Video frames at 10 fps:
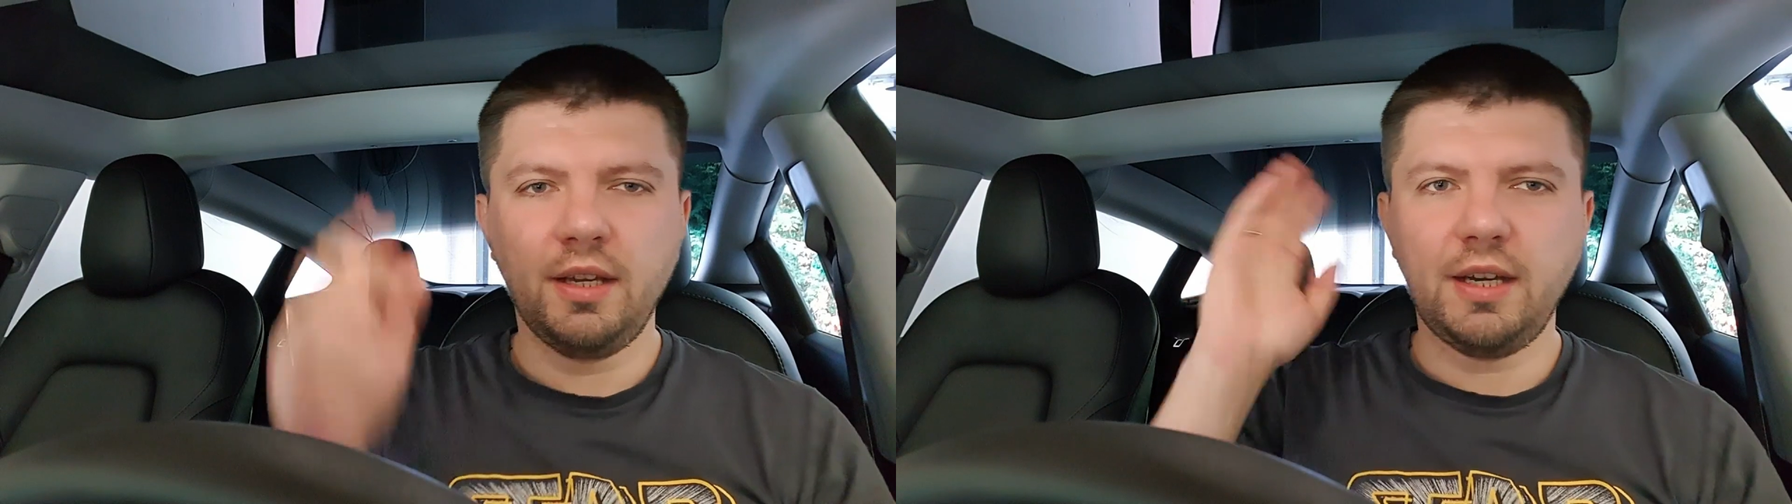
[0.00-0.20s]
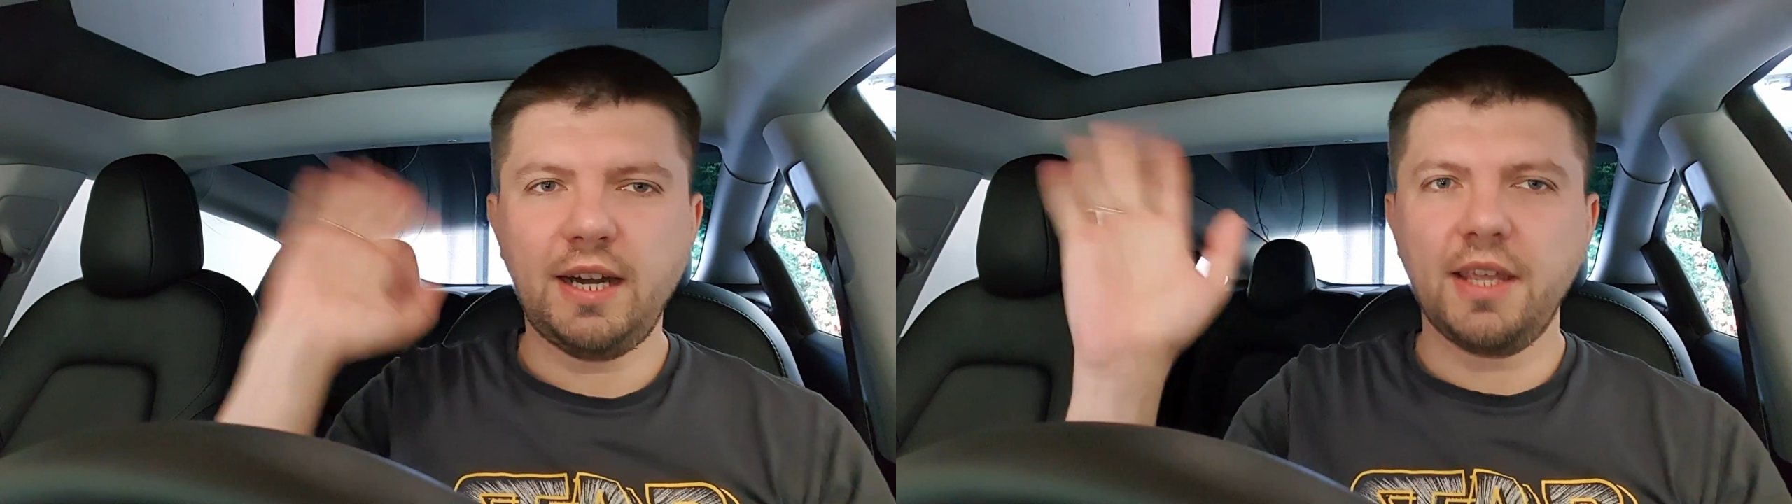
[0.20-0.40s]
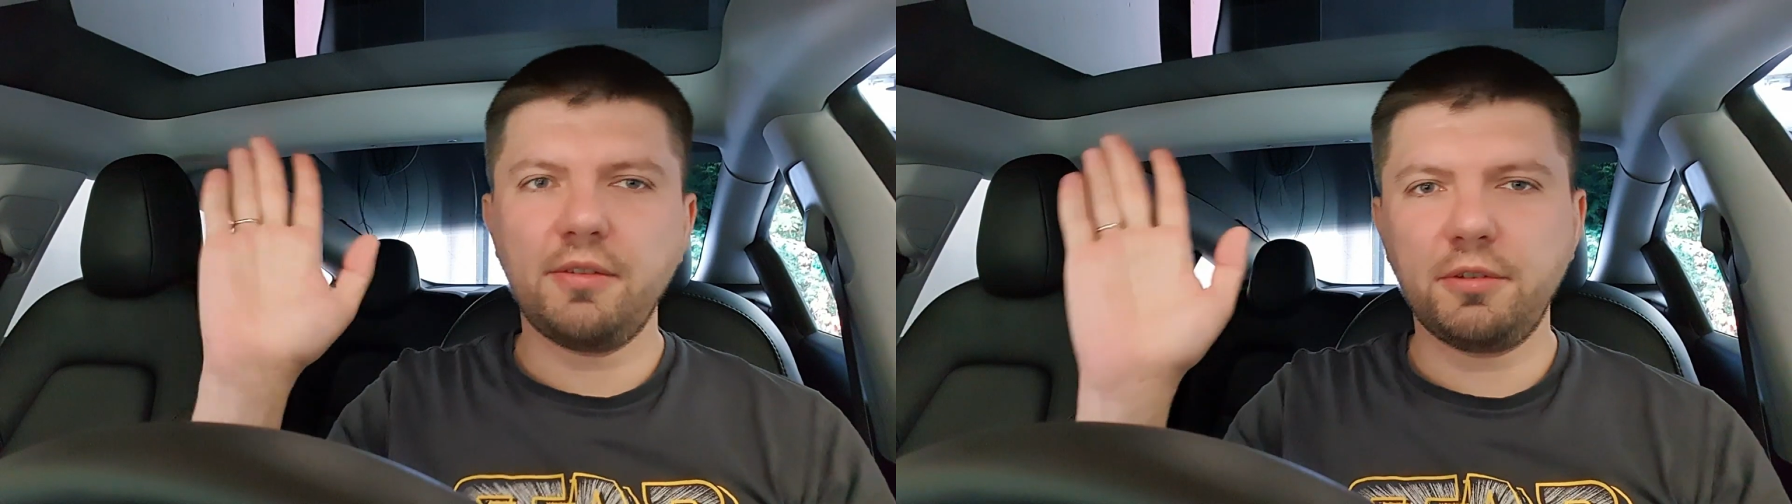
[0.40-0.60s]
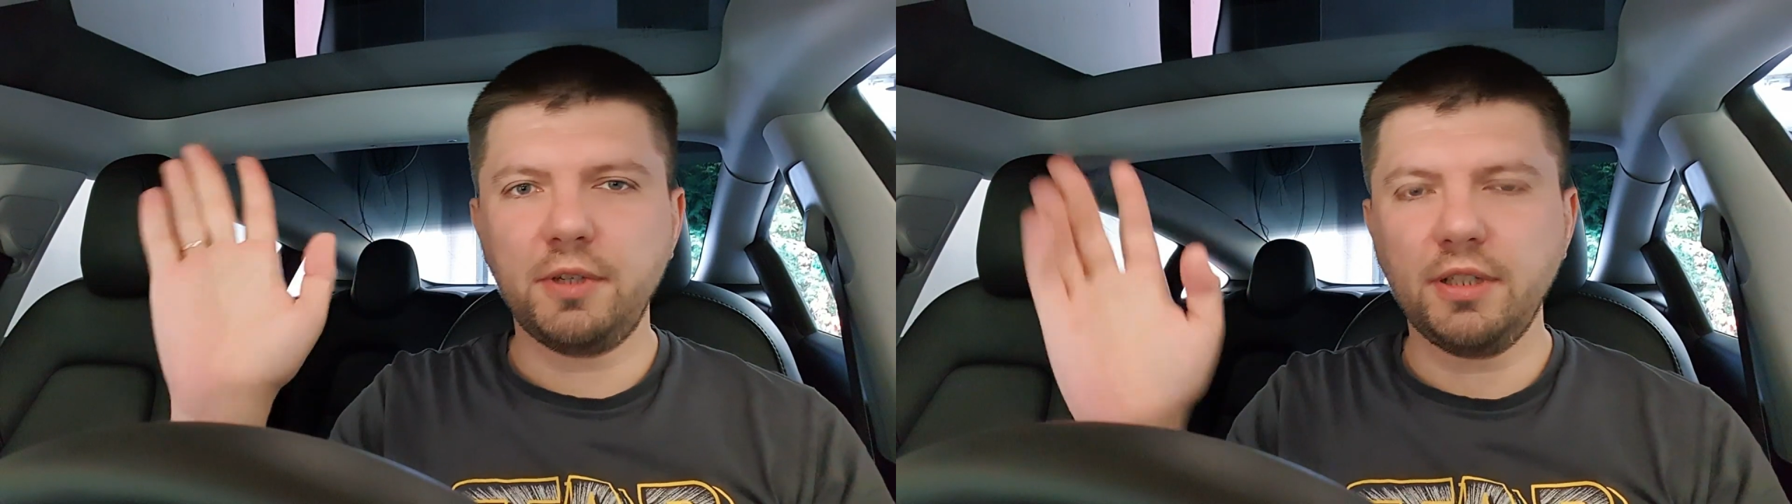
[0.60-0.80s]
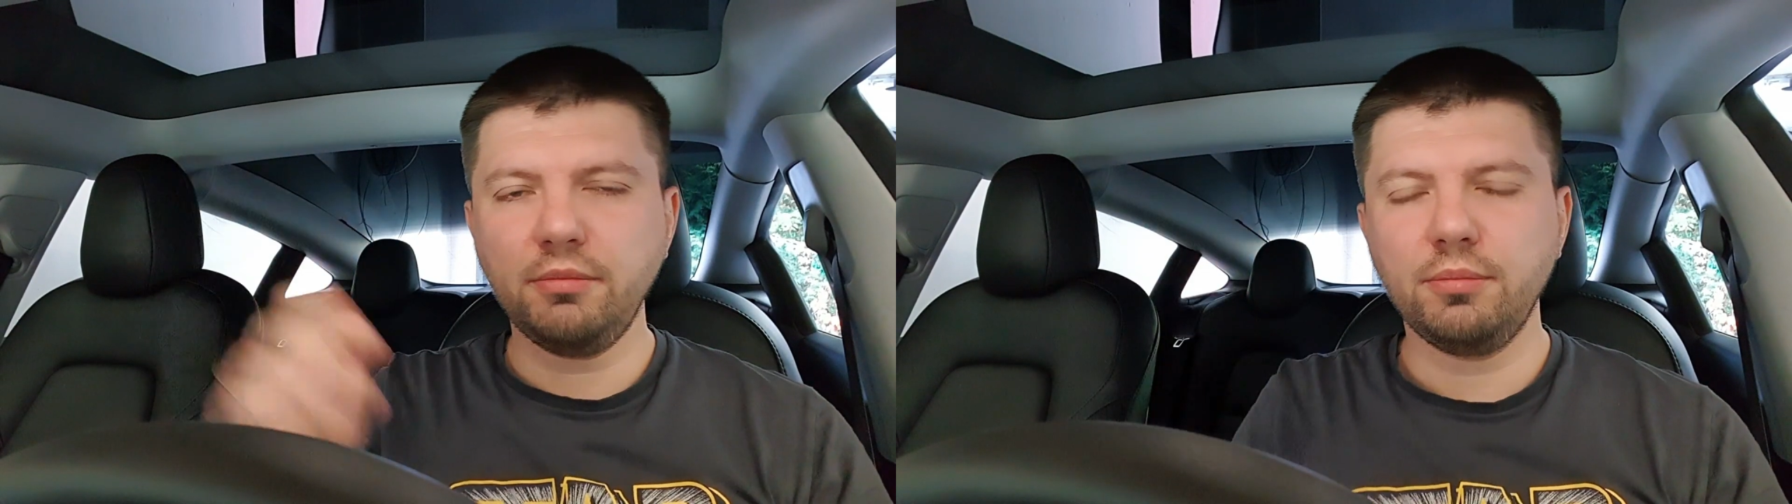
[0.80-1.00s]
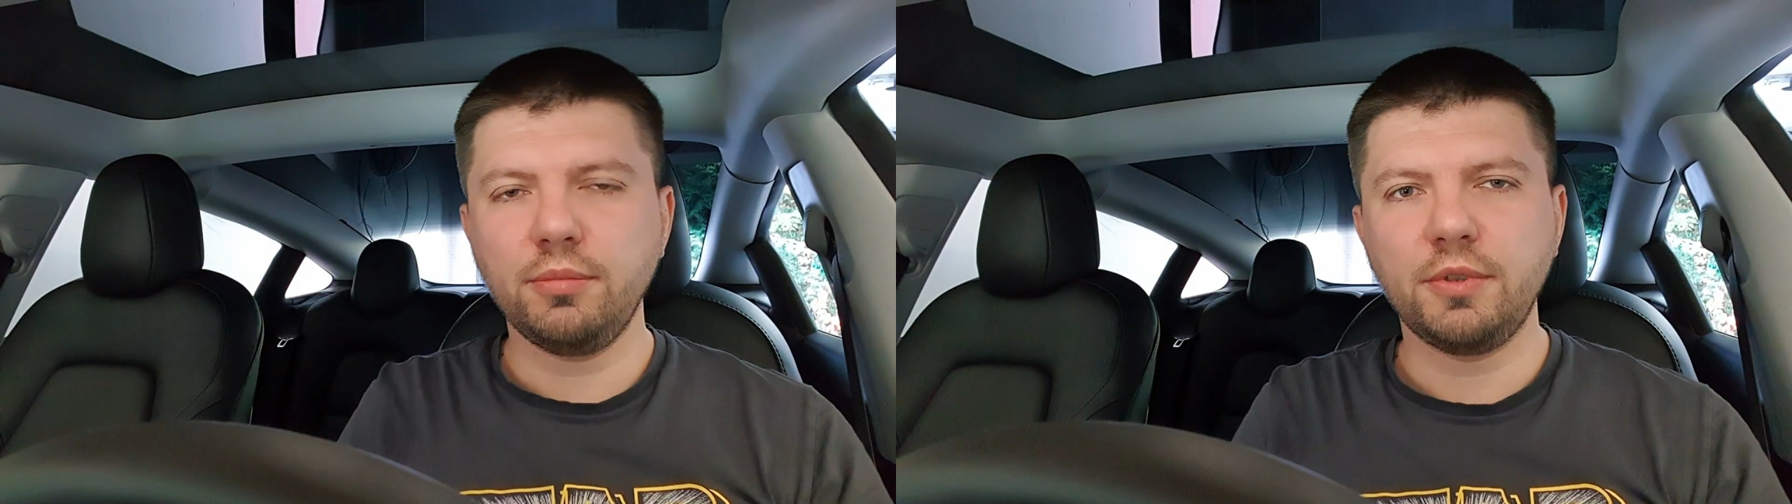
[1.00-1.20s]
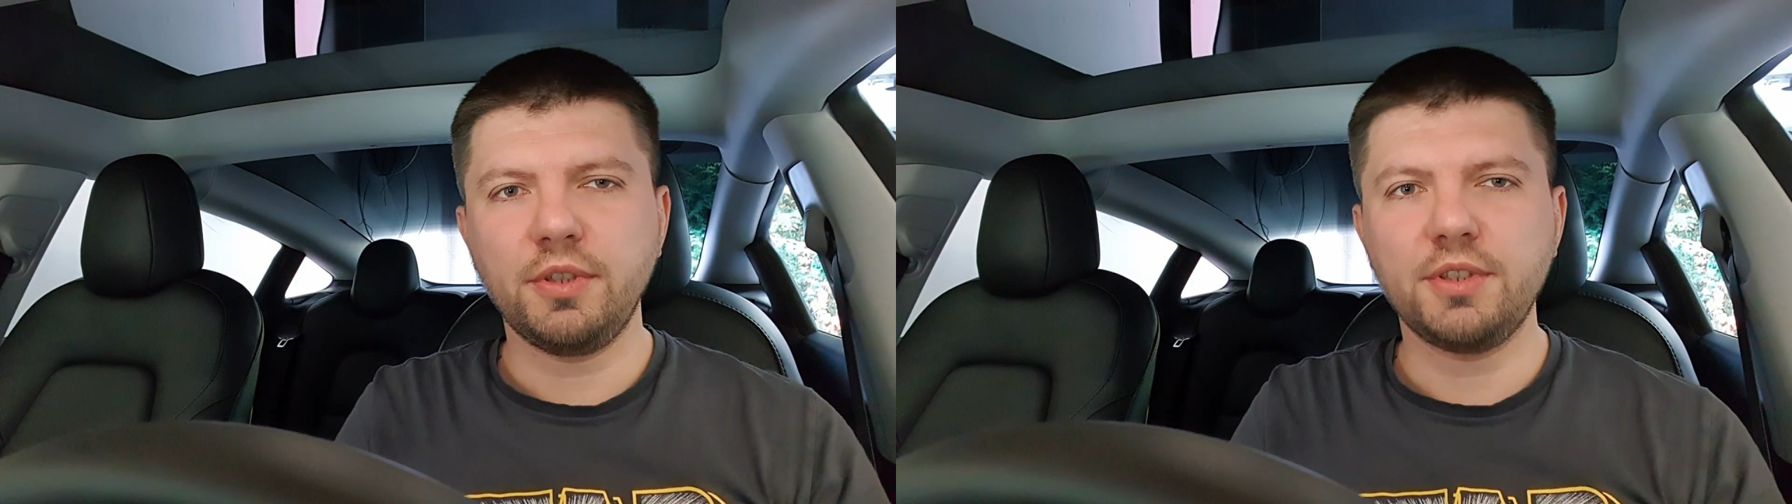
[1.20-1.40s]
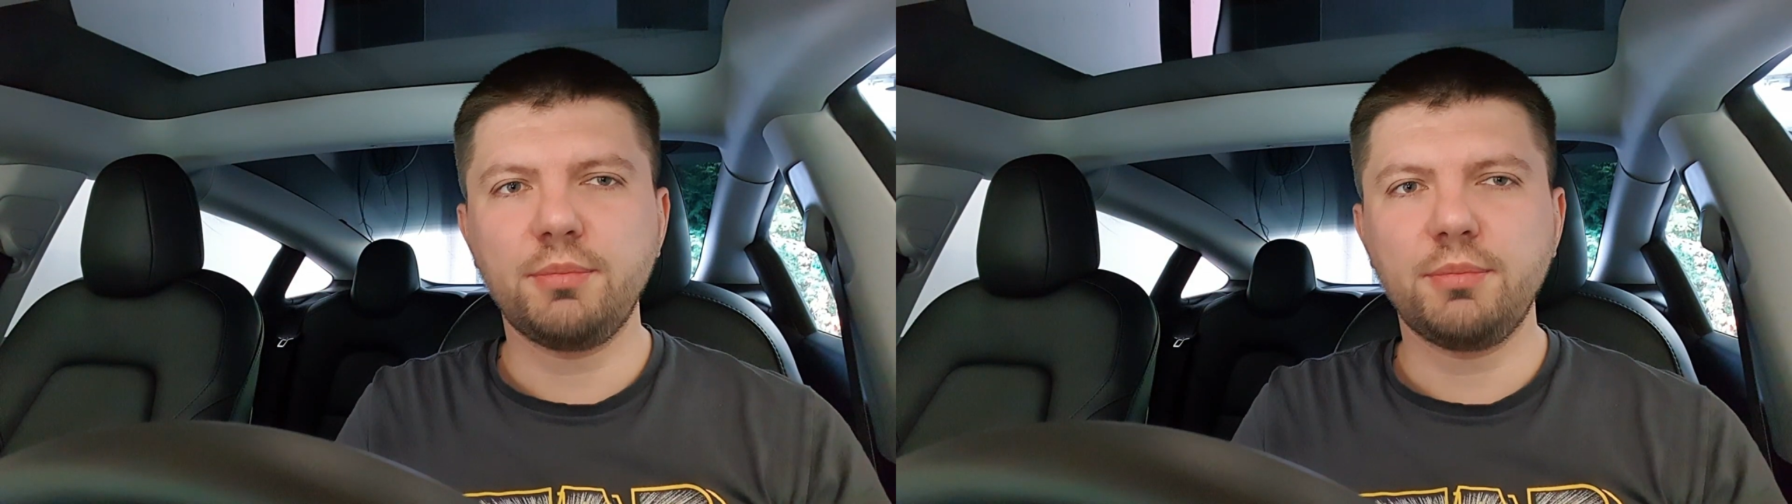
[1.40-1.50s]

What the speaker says: Hi everyone, it's